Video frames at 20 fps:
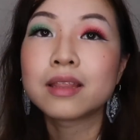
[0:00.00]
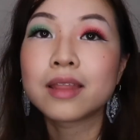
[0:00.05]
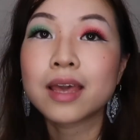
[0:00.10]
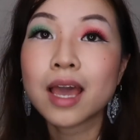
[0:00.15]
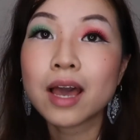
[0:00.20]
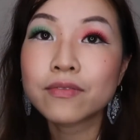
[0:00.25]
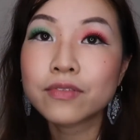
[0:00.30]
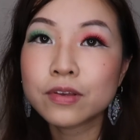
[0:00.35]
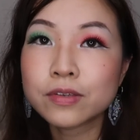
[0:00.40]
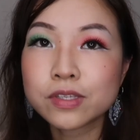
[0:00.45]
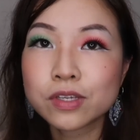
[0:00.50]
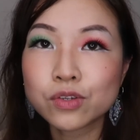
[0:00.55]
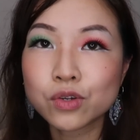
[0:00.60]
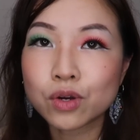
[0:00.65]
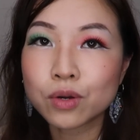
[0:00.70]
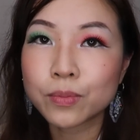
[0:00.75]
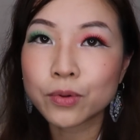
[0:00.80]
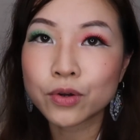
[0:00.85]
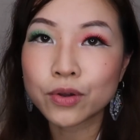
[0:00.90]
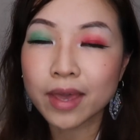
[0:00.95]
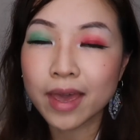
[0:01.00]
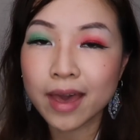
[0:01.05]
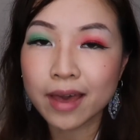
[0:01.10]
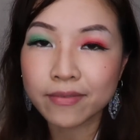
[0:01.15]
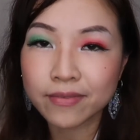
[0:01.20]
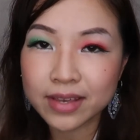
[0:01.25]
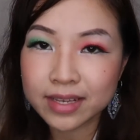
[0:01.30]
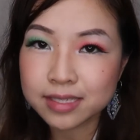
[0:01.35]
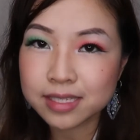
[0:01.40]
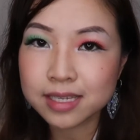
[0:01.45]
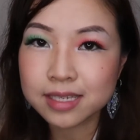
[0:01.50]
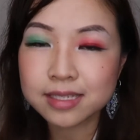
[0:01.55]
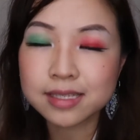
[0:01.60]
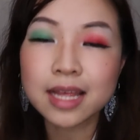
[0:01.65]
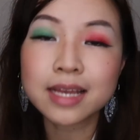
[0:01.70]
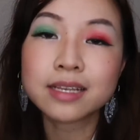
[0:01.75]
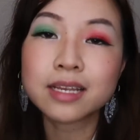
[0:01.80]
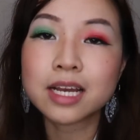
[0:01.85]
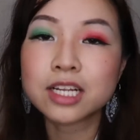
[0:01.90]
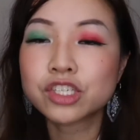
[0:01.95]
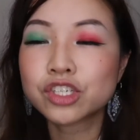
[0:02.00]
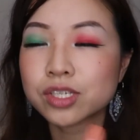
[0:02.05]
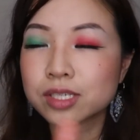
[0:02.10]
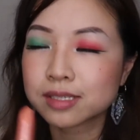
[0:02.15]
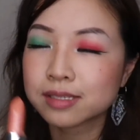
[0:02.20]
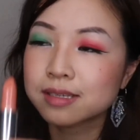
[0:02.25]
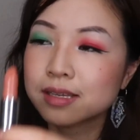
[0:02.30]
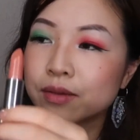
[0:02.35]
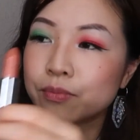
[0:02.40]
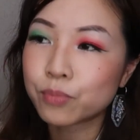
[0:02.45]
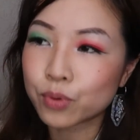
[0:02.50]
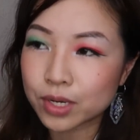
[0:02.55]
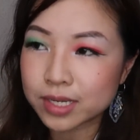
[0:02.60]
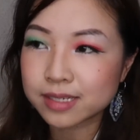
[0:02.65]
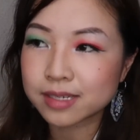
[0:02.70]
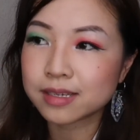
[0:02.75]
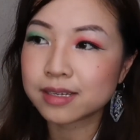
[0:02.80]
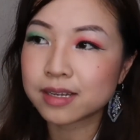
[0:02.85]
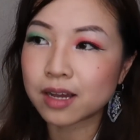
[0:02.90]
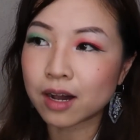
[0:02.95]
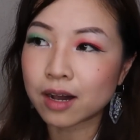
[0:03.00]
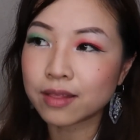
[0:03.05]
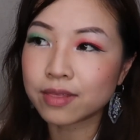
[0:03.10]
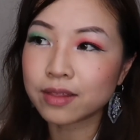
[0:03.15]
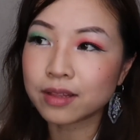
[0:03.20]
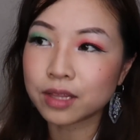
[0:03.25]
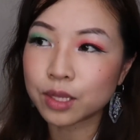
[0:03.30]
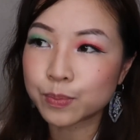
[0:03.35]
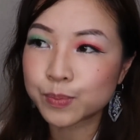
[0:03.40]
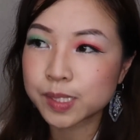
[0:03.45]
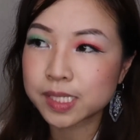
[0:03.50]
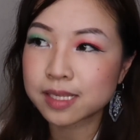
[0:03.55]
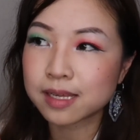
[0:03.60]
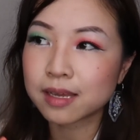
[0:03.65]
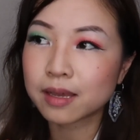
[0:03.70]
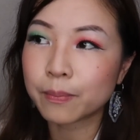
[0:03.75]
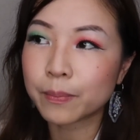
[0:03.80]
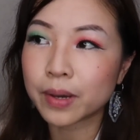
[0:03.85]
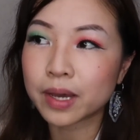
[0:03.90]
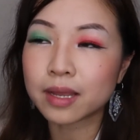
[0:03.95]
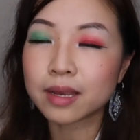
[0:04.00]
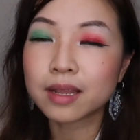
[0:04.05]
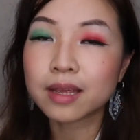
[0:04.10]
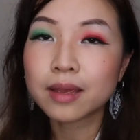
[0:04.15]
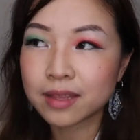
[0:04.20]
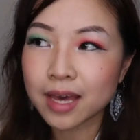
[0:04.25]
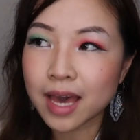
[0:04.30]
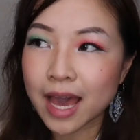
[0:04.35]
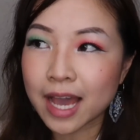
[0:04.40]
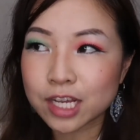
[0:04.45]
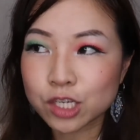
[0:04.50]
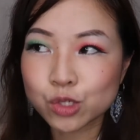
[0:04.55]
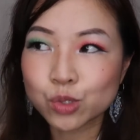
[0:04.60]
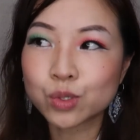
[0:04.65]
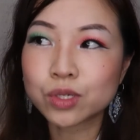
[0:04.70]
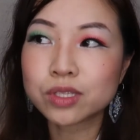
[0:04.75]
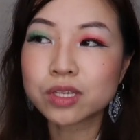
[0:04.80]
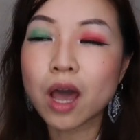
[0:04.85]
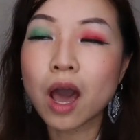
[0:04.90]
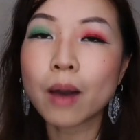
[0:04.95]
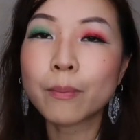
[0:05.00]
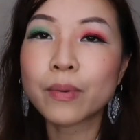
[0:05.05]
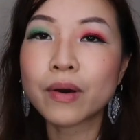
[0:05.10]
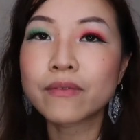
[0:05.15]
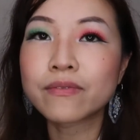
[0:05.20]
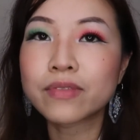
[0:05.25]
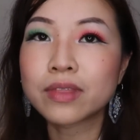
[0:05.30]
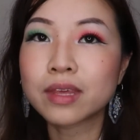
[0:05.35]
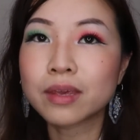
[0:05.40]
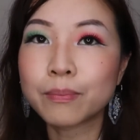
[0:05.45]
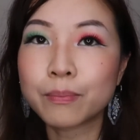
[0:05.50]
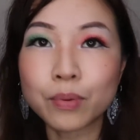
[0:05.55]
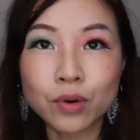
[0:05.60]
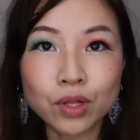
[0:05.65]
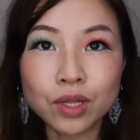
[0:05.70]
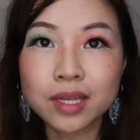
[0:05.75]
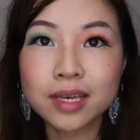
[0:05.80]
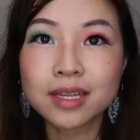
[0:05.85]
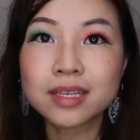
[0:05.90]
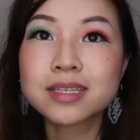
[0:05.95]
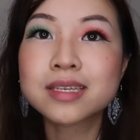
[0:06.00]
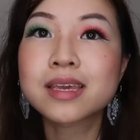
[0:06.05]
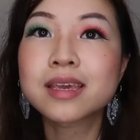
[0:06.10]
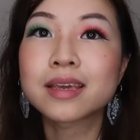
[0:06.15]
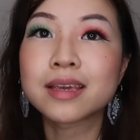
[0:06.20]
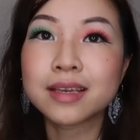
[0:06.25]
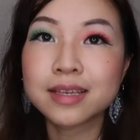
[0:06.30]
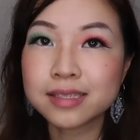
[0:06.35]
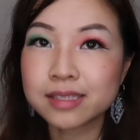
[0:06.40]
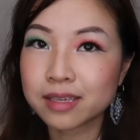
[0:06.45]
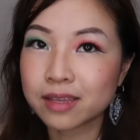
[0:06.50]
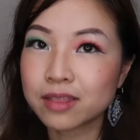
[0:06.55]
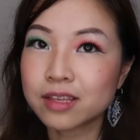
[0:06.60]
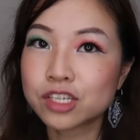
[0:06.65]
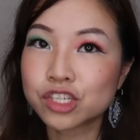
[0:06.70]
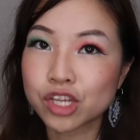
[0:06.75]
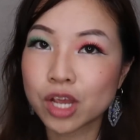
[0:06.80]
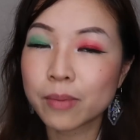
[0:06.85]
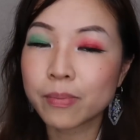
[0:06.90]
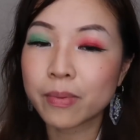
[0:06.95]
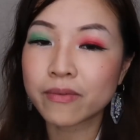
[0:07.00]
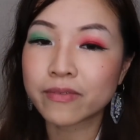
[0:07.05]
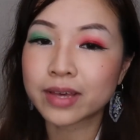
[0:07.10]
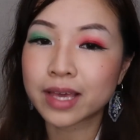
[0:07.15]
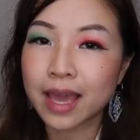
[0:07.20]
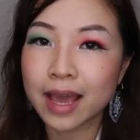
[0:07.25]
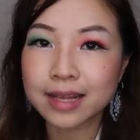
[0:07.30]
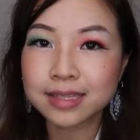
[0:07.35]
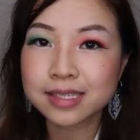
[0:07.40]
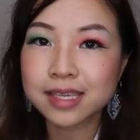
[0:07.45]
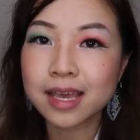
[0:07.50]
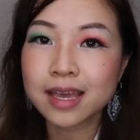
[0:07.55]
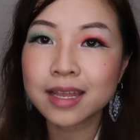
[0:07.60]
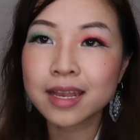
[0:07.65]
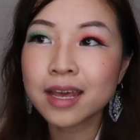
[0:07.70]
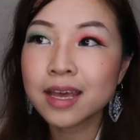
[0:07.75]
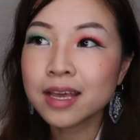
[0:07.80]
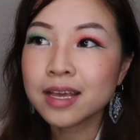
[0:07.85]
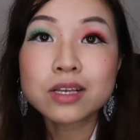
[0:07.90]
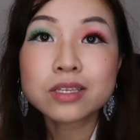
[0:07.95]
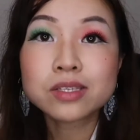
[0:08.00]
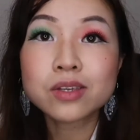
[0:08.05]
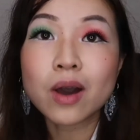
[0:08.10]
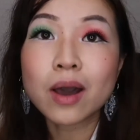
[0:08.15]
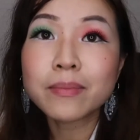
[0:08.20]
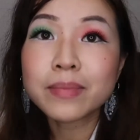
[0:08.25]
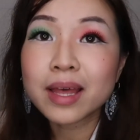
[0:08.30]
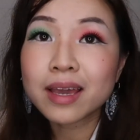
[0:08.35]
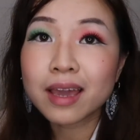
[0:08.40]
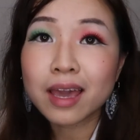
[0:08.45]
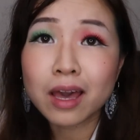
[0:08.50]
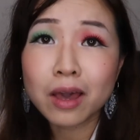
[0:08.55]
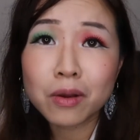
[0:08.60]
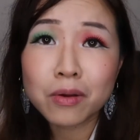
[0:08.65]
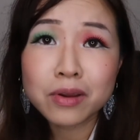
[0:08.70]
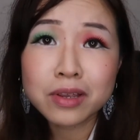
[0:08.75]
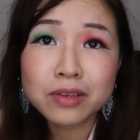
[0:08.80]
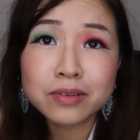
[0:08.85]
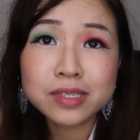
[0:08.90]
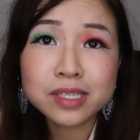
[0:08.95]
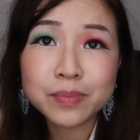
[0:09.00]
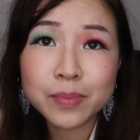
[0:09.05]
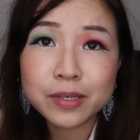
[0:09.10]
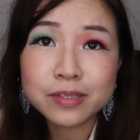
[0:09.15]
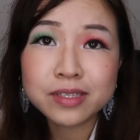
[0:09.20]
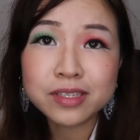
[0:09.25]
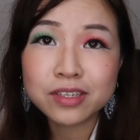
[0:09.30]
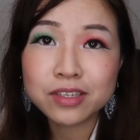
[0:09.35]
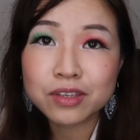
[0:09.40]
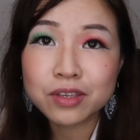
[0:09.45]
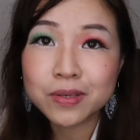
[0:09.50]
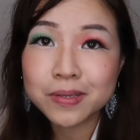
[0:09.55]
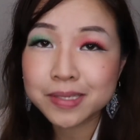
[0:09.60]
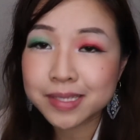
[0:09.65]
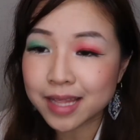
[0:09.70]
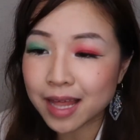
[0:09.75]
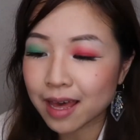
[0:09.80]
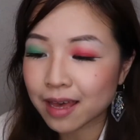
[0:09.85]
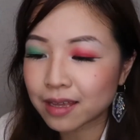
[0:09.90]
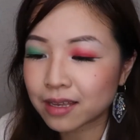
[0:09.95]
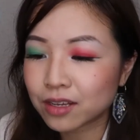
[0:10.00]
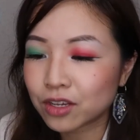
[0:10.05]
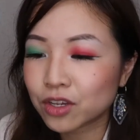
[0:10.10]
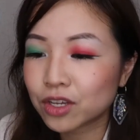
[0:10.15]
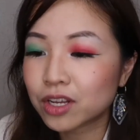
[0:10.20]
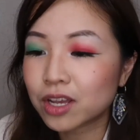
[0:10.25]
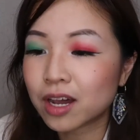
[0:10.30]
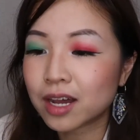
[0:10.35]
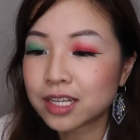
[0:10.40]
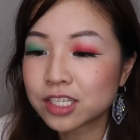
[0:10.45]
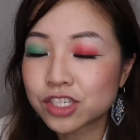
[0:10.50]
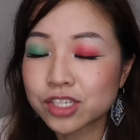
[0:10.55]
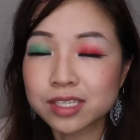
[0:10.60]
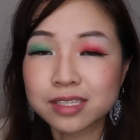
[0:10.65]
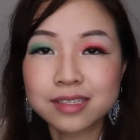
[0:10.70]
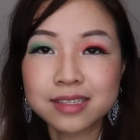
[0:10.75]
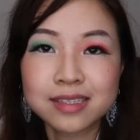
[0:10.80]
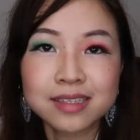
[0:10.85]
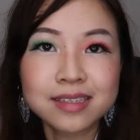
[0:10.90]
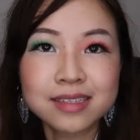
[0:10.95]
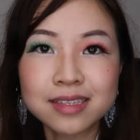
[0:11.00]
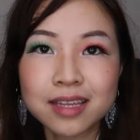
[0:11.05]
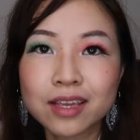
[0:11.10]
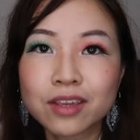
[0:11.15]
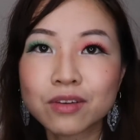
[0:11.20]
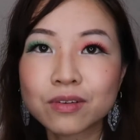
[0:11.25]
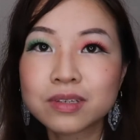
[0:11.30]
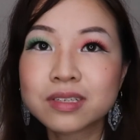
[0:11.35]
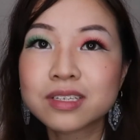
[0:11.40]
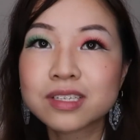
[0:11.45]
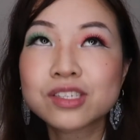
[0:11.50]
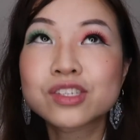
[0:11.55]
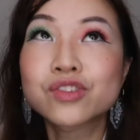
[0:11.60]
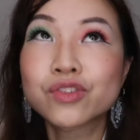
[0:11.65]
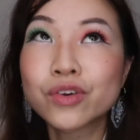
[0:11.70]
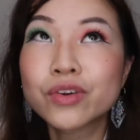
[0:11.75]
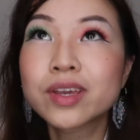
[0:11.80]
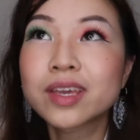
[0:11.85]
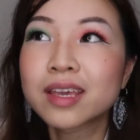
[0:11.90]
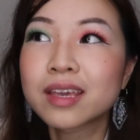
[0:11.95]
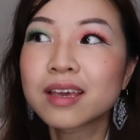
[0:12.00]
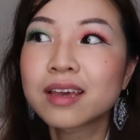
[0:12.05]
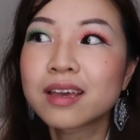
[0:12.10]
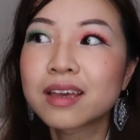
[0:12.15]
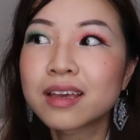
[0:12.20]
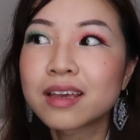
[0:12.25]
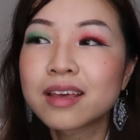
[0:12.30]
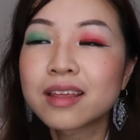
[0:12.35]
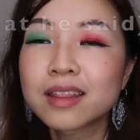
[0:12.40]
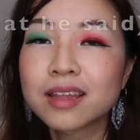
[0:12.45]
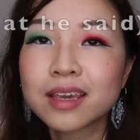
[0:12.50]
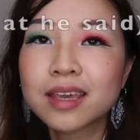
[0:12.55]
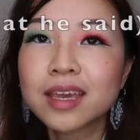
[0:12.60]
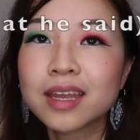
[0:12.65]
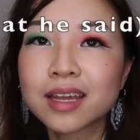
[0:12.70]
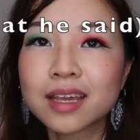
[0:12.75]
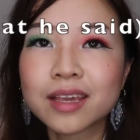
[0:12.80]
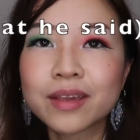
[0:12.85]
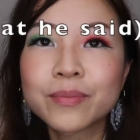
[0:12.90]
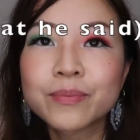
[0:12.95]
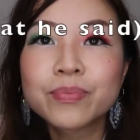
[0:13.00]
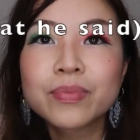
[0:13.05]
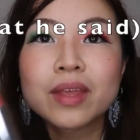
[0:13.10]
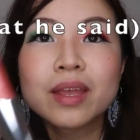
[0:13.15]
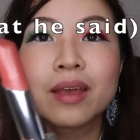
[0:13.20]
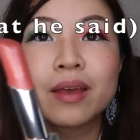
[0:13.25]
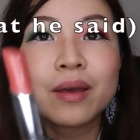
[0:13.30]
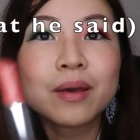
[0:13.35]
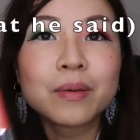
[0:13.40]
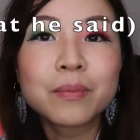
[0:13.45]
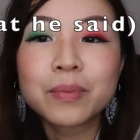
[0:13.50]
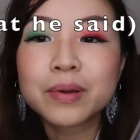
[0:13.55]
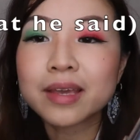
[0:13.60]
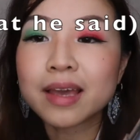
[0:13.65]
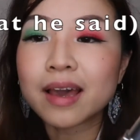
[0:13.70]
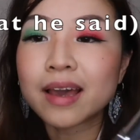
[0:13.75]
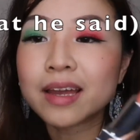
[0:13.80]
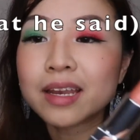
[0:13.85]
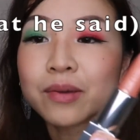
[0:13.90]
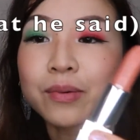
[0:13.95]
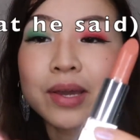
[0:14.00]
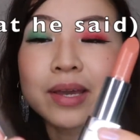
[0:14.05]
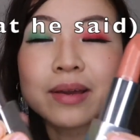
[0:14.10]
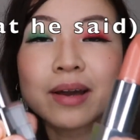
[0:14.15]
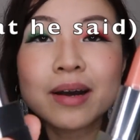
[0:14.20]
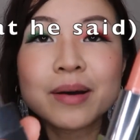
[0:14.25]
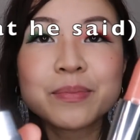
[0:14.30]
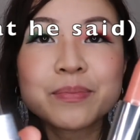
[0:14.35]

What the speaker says: They have those adorable cat faces, like not just imprinted on the lipstick, but the actual top of the bullet is in the shape of a cat's head. So I'm like, how are you supposed to use that in good conscience? It's like you're destroying the kitty. But yeah, anyway,